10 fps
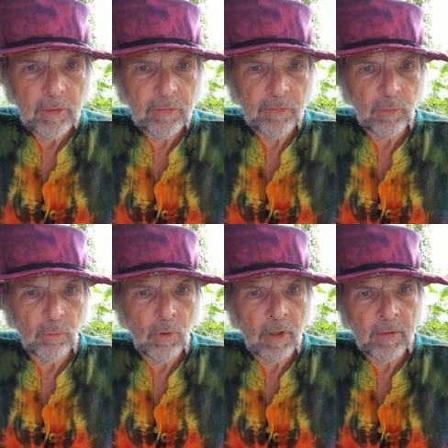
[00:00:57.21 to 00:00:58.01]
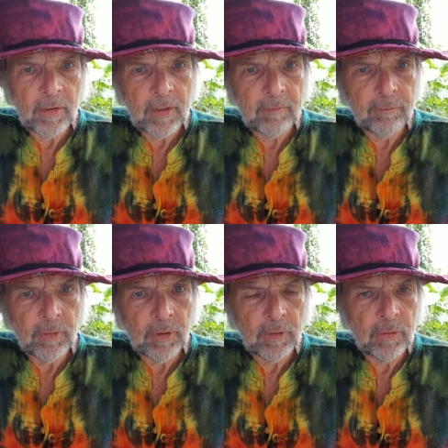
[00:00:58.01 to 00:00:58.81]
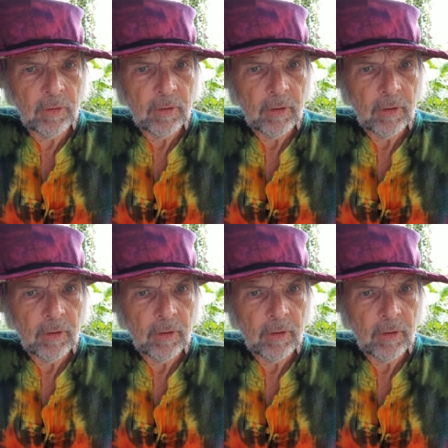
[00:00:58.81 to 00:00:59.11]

is the water and food